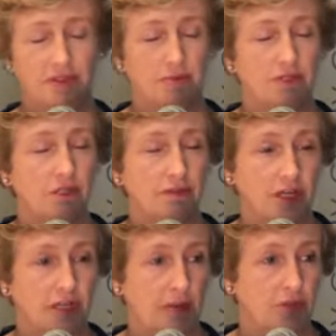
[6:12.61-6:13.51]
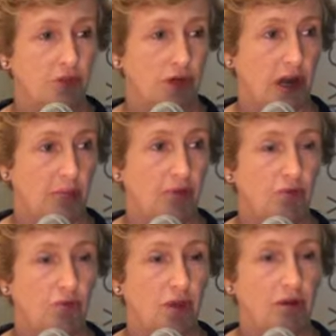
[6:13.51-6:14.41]
some silvering damage on
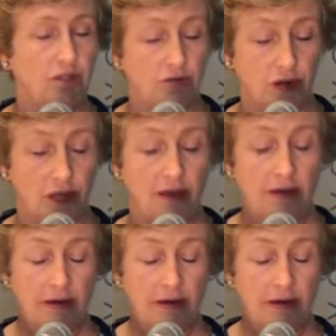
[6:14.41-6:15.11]
apples, although it's rare.